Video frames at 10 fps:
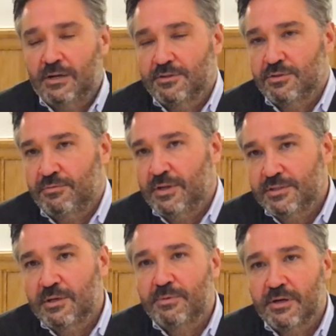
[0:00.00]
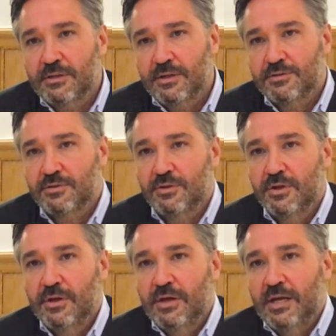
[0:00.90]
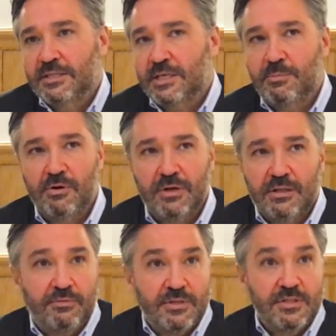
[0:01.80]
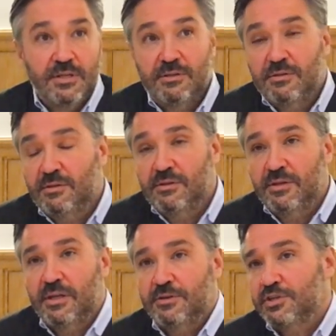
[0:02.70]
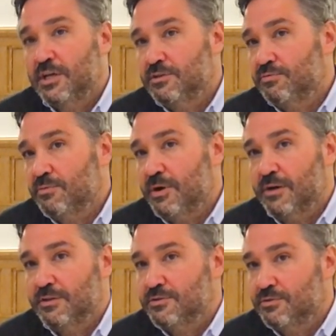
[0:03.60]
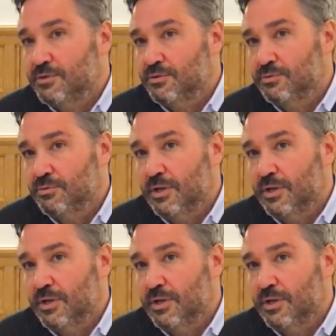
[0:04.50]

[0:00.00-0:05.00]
gardens, of landscape architecture, and somehow I got fascinated, and then I changed from art history to